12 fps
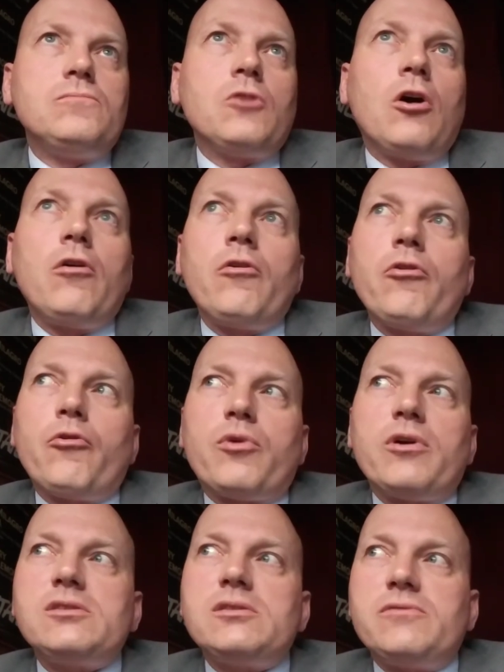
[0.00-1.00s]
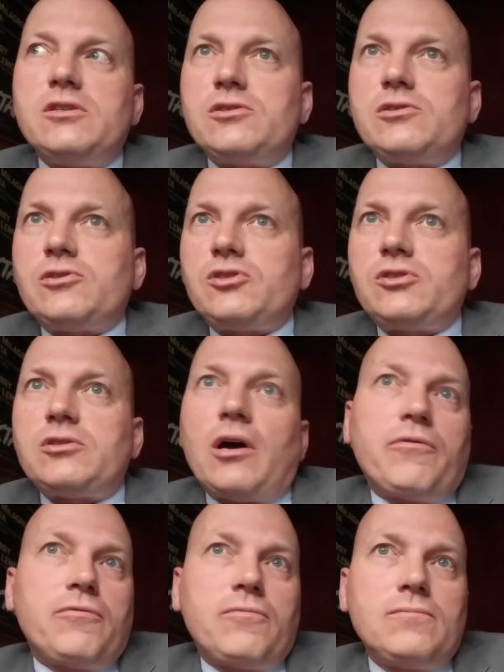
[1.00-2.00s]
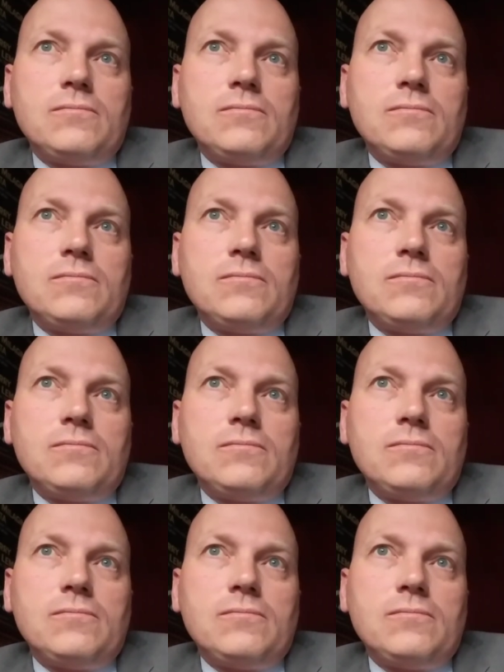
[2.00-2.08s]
all of the rest of it is stuff.